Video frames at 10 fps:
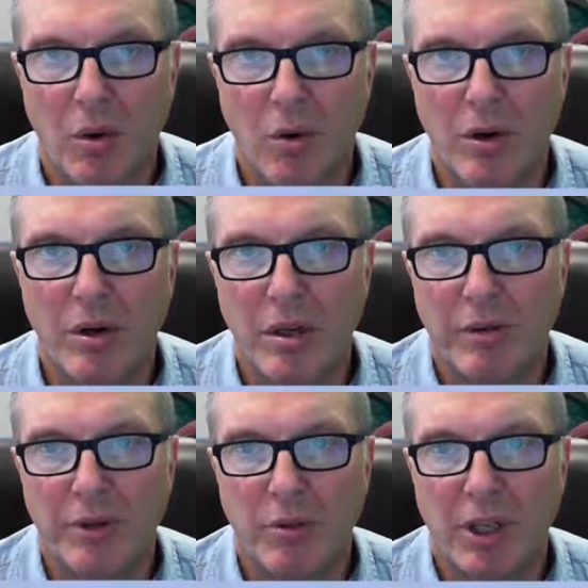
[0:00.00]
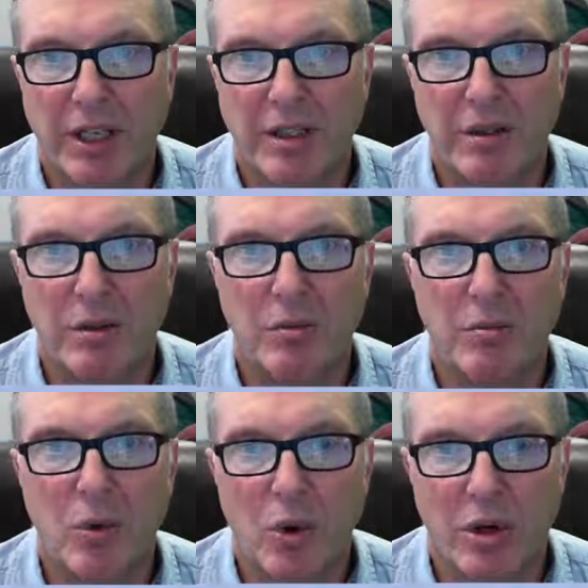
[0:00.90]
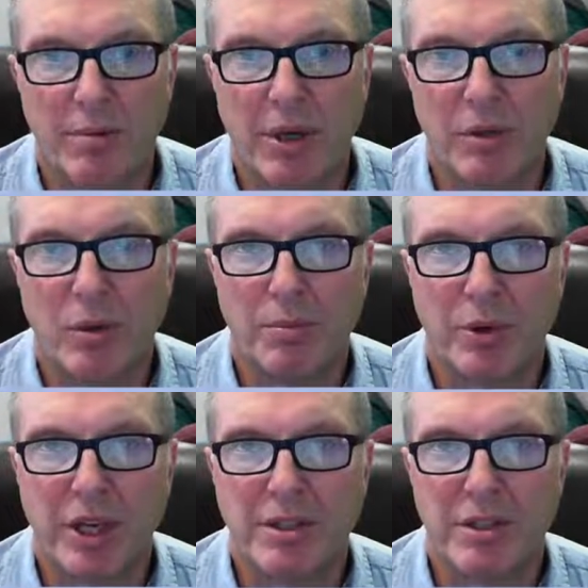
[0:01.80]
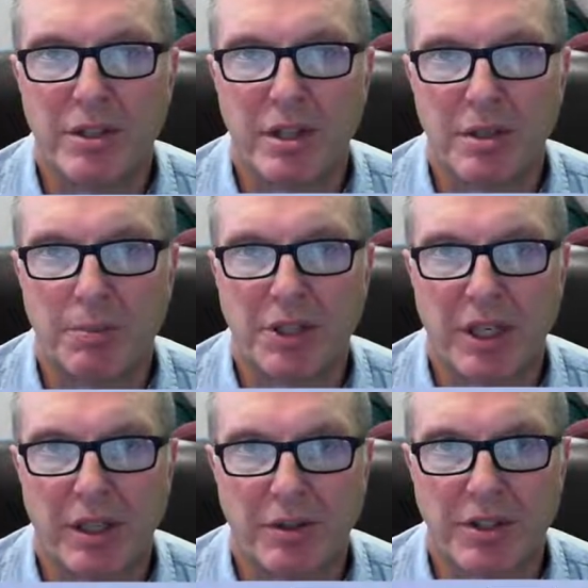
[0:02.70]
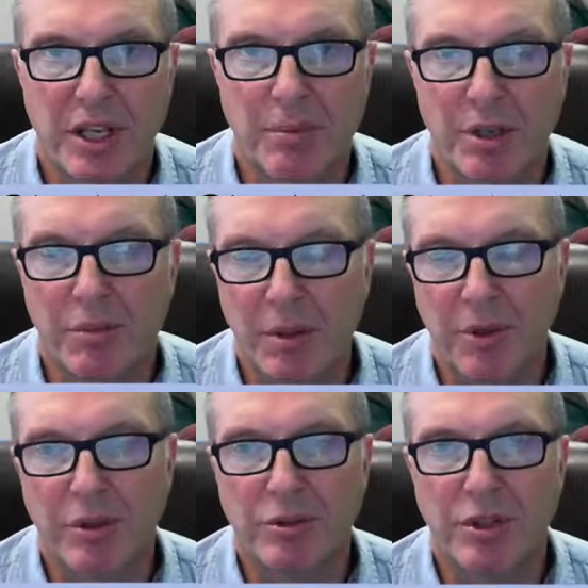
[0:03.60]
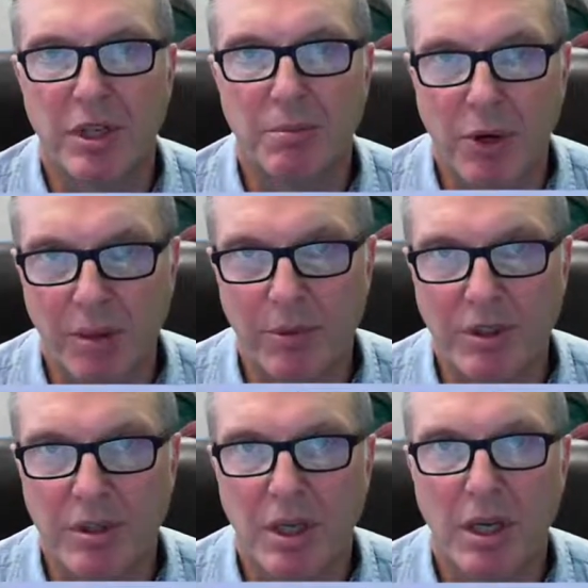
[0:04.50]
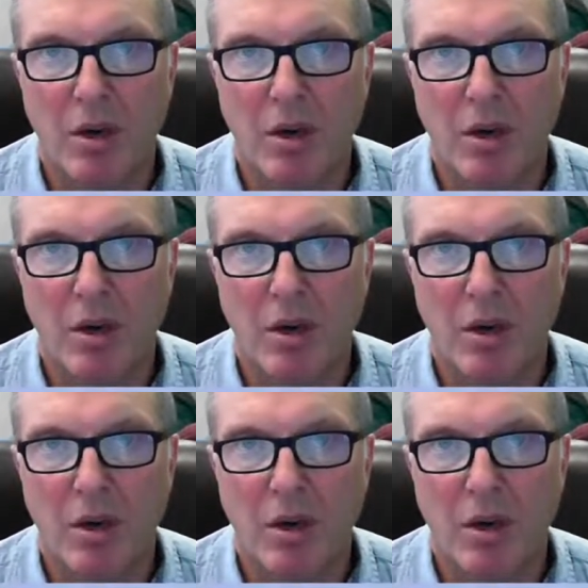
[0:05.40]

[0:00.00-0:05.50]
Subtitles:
Or if you would like to know more about home prices in a particular segment, maybe you're interested in apartments